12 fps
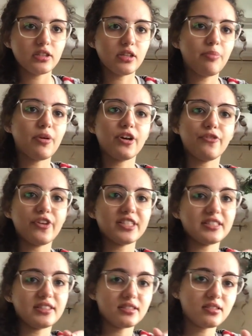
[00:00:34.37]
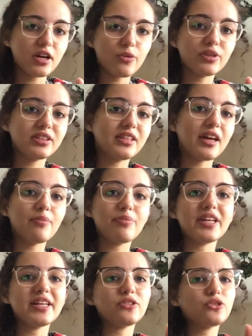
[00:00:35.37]
The part facing the star would then
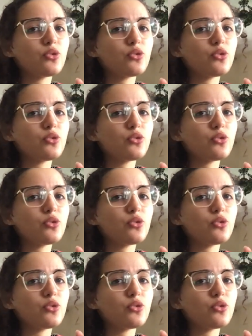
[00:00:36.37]
be